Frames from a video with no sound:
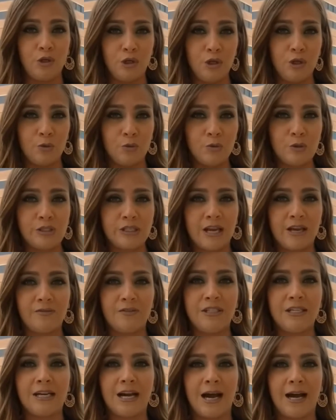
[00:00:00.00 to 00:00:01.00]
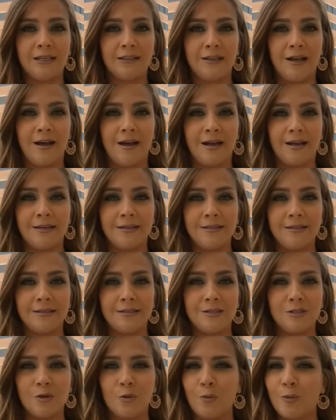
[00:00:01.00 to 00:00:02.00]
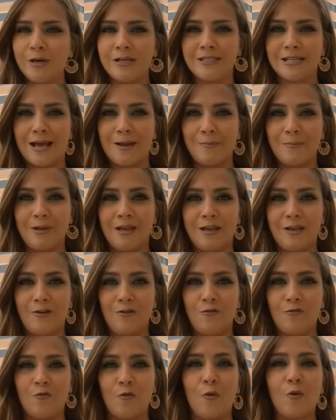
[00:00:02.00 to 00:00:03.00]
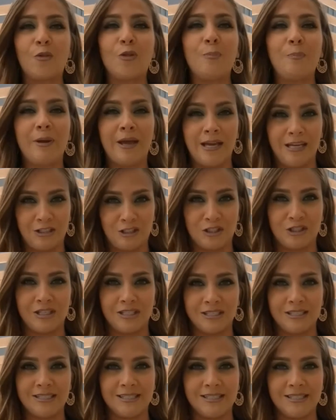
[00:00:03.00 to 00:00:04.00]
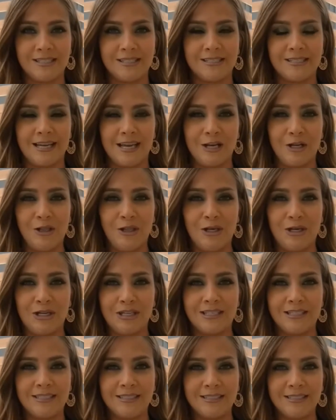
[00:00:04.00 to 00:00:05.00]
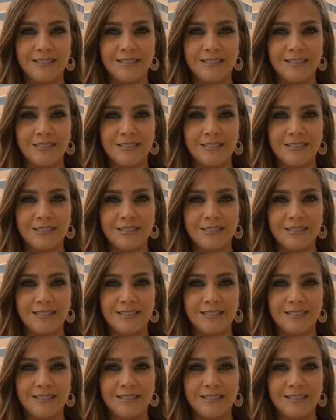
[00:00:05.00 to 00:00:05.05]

with new safety guidelines. So what does that mean for the patients? Take a look.